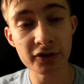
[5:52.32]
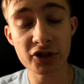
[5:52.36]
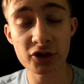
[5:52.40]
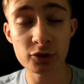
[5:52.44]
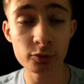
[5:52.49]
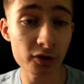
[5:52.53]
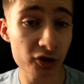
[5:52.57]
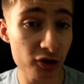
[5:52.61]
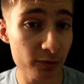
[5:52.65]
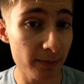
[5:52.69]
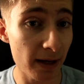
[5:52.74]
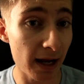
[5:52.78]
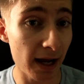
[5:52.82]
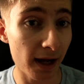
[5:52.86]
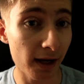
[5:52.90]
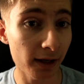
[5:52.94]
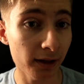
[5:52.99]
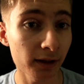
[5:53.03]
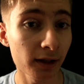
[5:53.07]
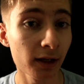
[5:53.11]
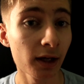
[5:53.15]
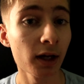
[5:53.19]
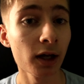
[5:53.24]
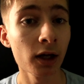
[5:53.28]
switch
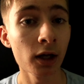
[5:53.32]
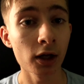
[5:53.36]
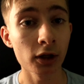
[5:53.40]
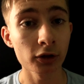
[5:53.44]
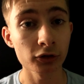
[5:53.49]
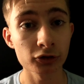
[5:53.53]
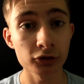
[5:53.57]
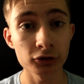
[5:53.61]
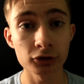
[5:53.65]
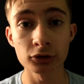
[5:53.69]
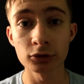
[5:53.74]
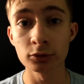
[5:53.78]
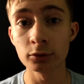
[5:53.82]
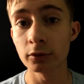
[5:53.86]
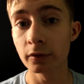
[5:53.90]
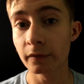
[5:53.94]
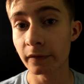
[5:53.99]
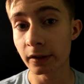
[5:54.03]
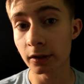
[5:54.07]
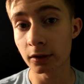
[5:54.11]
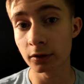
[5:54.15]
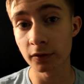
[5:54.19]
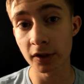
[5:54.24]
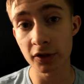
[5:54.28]
back to
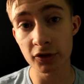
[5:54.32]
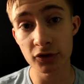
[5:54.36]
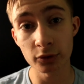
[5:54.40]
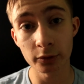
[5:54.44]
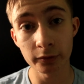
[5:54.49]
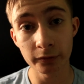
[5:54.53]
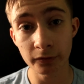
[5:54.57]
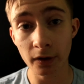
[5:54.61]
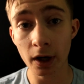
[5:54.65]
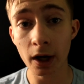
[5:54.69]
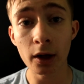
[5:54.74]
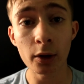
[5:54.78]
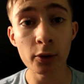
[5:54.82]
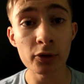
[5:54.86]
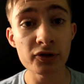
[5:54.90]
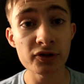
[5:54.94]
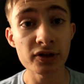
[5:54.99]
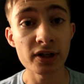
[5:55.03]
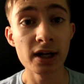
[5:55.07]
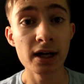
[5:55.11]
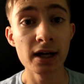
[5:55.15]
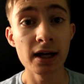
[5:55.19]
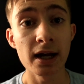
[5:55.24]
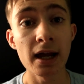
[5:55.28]
the original files,
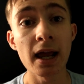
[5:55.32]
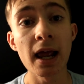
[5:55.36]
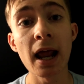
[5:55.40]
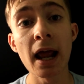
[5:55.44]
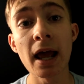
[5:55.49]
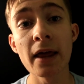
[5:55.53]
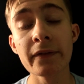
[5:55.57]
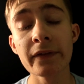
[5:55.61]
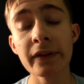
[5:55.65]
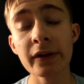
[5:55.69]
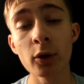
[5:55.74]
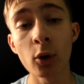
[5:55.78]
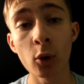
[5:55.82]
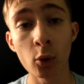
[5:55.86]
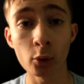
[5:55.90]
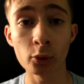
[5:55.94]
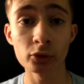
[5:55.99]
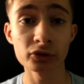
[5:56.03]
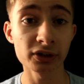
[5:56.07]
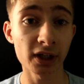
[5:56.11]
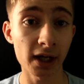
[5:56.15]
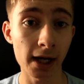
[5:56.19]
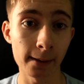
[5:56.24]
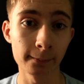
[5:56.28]
and the whole
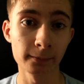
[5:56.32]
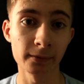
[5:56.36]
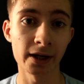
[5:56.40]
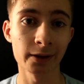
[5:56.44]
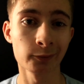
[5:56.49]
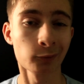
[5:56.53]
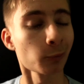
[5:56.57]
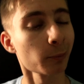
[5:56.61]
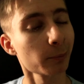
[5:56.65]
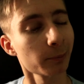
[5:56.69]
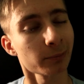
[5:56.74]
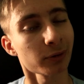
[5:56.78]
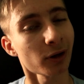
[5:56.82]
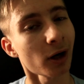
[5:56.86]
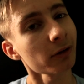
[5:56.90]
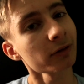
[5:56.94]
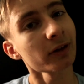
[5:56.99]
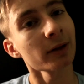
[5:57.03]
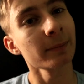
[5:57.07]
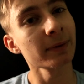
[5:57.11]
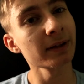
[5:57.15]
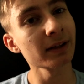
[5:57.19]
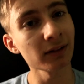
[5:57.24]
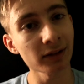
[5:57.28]
timeline will
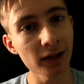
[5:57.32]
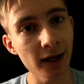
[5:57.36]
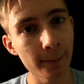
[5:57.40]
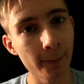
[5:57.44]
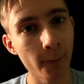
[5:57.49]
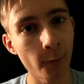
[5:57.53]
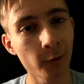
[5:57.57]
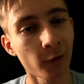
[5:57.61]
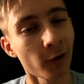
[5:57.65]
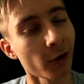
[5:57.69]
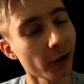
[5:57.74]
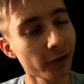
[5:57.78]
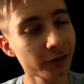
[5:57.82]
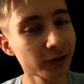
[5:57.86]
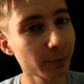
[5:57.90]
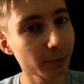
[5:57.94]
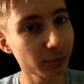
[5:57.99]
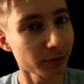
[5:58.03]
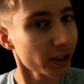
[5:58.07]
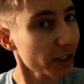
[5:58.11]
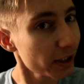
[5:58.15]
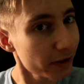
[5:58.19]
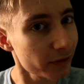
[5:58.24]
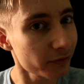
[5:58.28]
probably be a lot more hard to
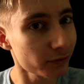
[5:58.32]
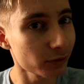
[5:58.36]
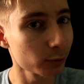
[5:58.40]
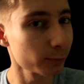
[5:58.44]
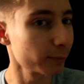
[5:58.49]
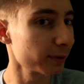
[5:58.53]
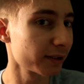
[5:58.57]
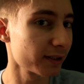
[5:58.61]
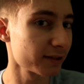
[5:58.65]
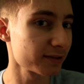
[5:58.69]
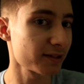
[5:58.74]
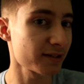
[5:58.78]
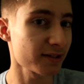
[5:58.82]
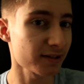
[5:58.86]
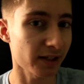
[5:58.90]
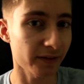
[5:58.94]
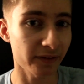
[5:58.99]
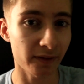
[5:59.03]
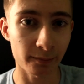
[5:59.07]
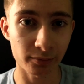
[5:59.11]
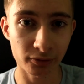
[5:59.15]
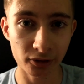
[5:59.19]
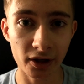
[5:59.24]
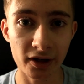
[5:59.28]
play through because it's not
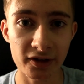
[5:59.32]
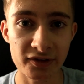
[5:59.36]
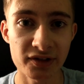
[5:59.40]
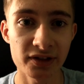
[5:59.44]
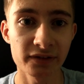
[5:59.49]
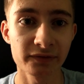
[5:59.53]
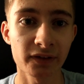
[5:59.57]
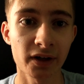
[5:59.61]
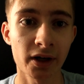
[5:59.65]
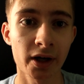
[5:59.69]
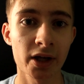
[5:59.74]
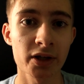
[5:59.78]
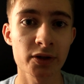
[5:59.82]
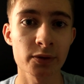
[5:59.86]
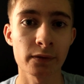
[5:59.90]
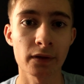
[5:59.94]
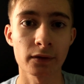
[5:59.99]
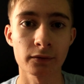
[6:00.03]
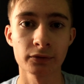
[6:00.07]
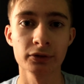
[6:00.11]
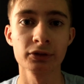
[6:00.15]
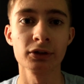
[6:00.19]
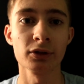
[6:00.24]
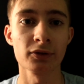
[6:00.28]
the proxy files with
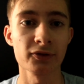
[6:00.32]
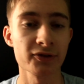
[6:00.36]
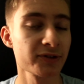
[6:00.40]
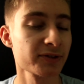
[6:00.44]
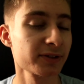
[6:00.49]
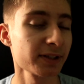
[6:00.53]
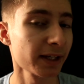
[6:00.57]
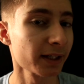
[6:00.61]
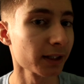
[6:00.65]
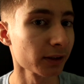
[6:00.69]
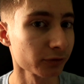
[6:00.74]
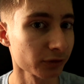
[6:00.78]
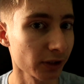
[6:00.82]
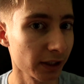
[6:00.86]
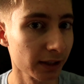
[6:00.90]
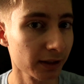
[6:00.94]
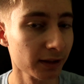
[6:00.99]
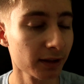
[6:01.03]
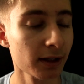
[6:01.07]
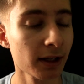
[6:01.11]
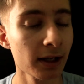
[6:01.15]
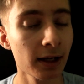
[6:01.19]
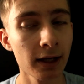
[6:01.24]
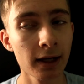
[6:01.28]
a reduced data rate.
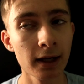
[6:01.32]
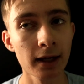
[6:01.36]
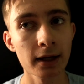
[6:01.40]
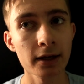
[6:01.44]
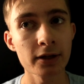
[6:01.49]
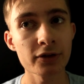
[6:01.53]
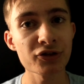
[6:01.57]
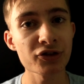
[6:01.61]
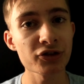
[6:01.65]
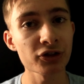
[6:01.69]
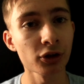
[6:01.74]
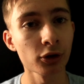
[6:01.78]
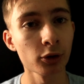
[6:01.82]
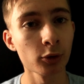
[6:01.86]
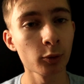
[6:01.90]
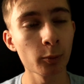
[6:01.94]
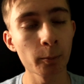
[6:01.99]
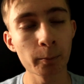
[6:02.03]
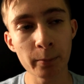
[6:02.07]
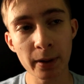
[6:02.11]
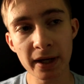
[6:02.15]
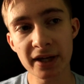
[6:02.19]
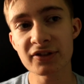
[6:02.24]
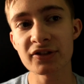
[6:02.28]
So
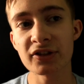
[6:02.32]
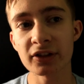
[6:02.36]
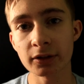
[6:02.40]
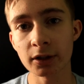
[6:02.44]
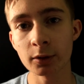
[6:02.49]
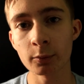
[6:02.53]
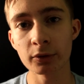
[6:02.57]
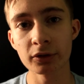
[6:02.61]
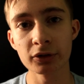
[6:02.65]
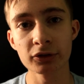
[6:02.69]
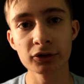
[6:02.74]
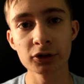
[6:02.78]
basically what you're